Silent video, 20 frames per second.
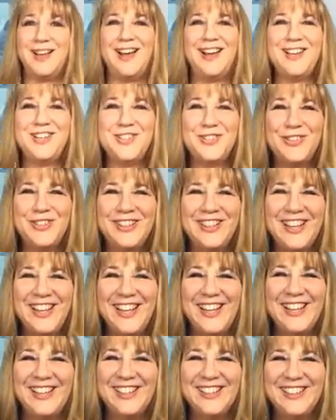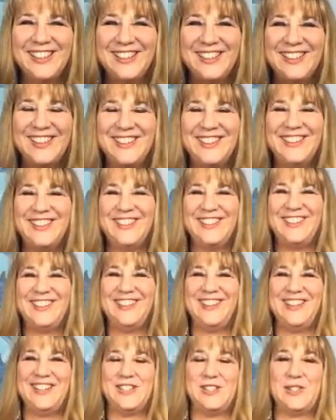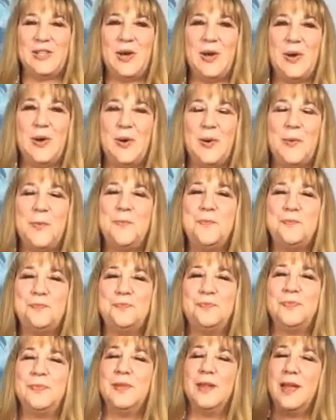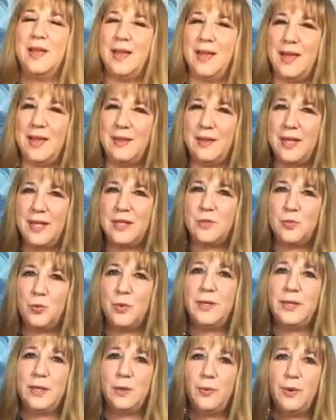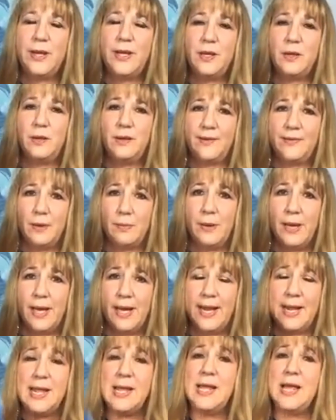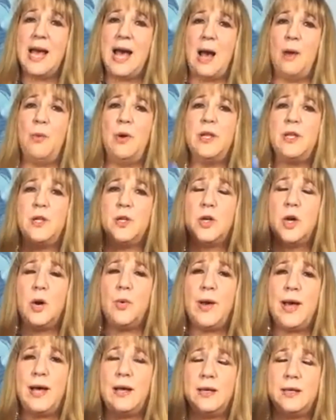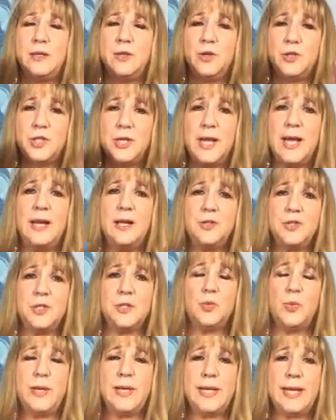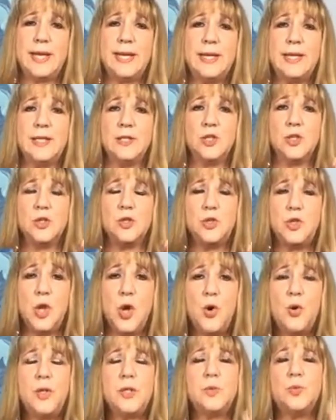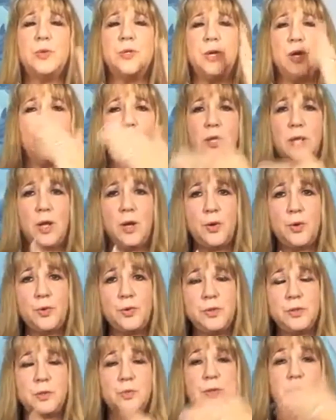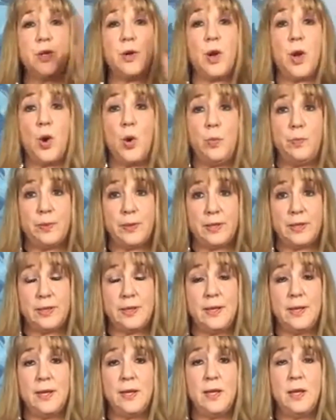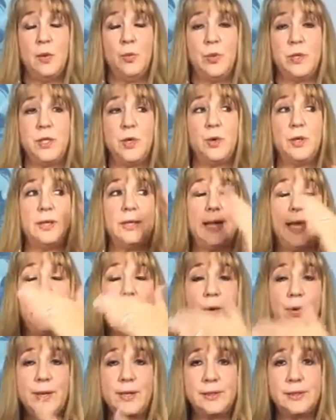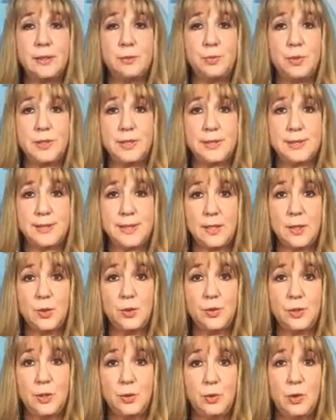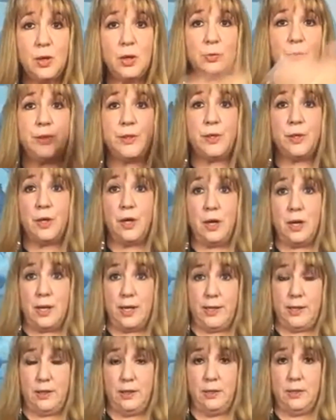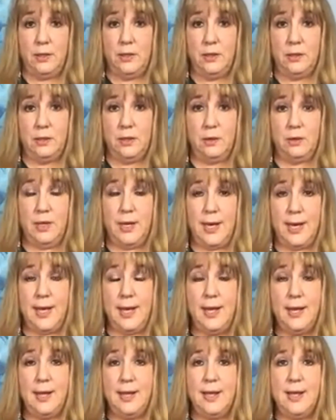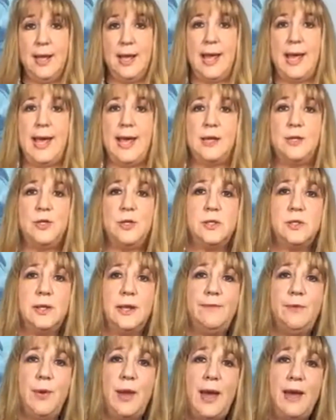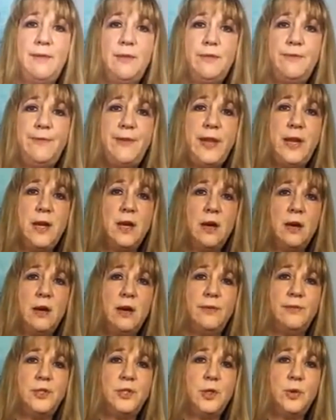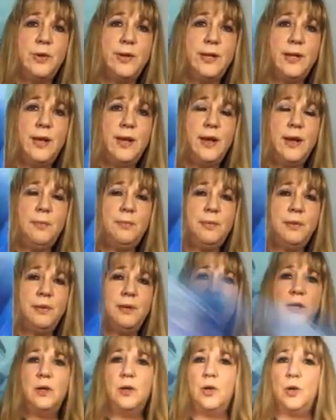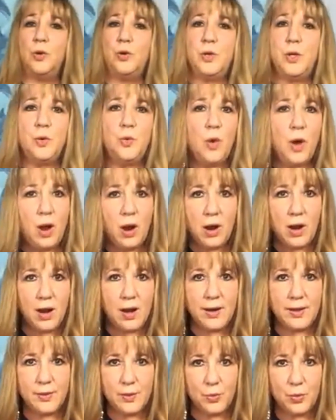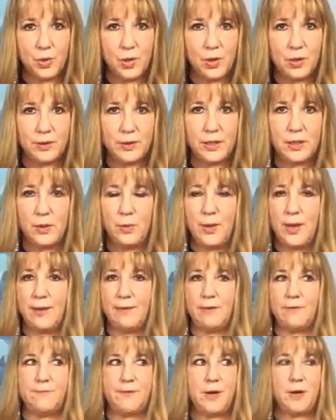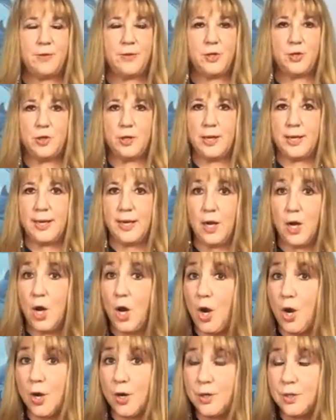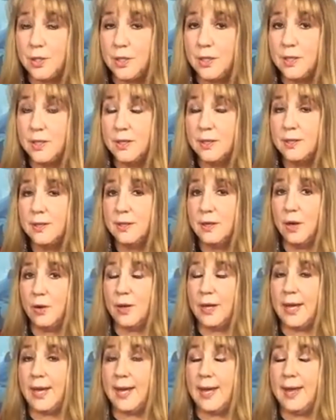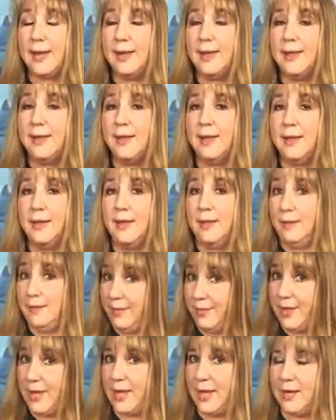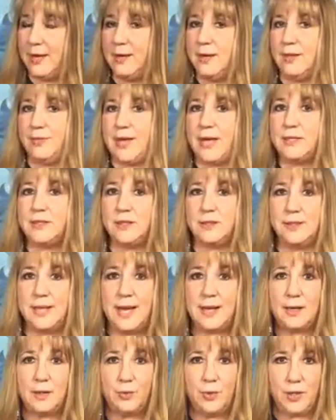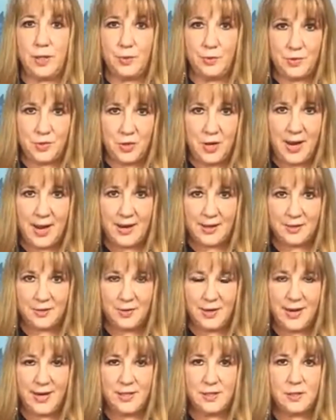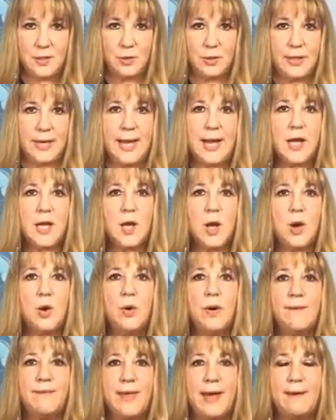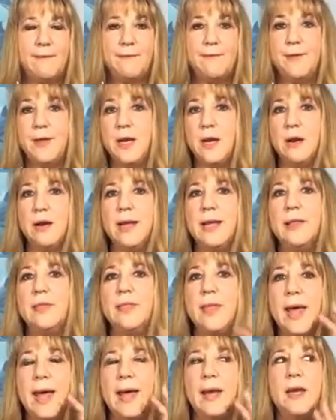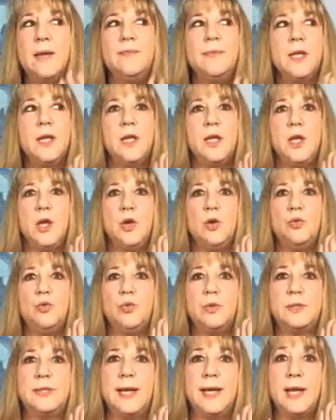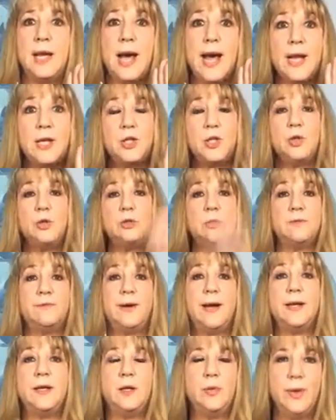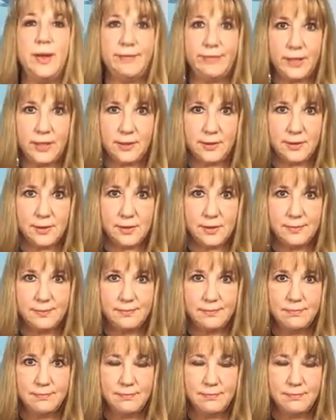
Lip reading: Hi, Julie. So it's really real, everybody. I want you to go out, and your challenge this weekend is just notice when you're closed and when you're open, when you're allowing someone to see who you are and when you're not, okay? And just if you have a fear of showing up who you are in the world, and you have a fear that you're going to get hurt, okay, then that's exactly what you attract, right? So let go of that fear in that you say, I choose to find new evidence.